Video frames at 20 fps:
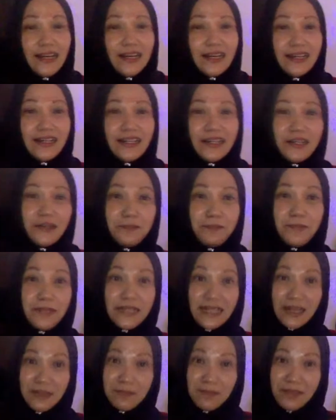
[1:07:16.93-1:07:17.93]
Uh,
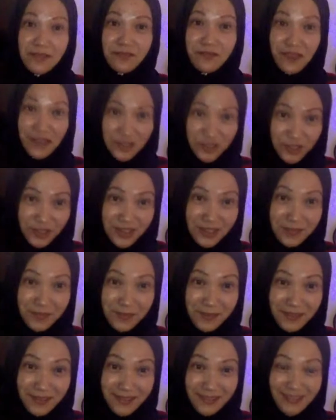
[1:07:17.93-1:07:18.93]
becoming
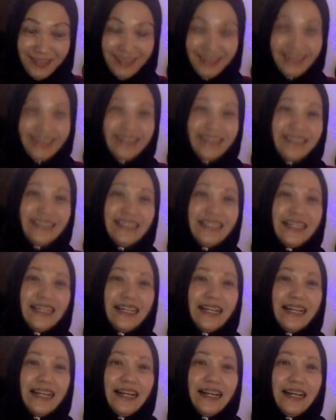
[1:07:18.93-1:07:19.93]
fashionable.
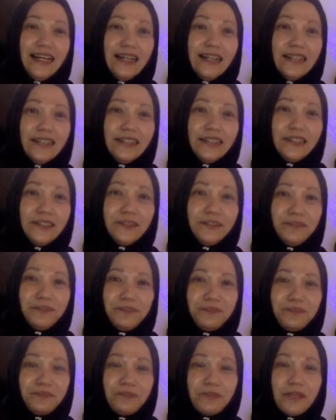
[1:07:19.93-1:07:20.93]
Yeah. Um,
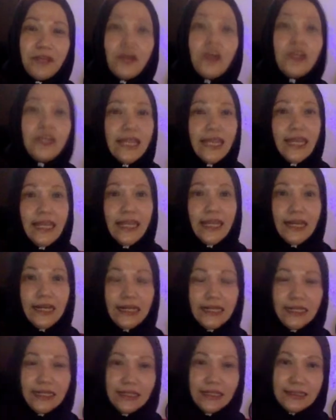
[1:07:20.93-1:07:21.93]
okay.
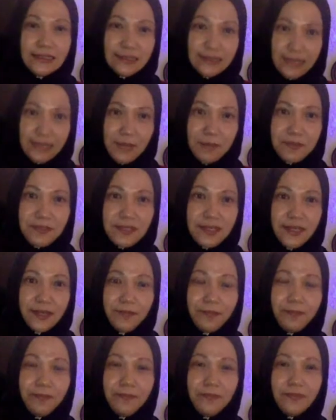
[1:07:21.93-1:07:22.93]
Uh, tips
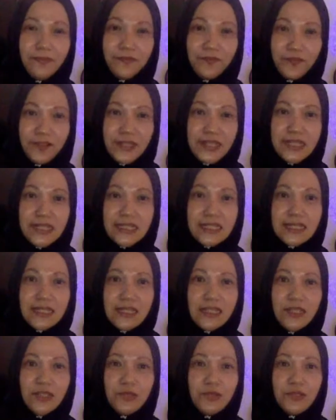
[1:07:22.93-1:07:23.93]
here. First,
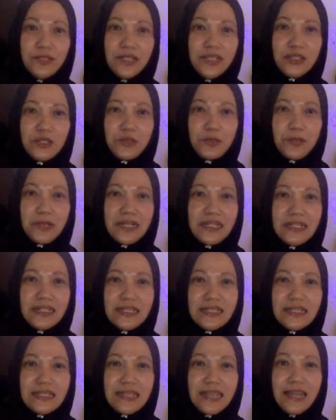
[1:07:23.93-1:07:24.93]
you need to
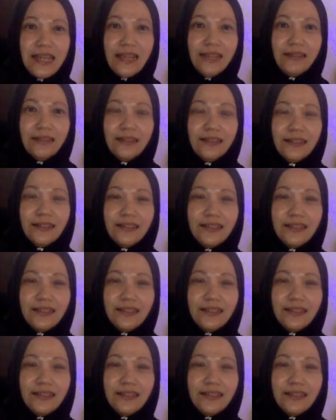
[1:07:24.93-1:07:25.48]
understand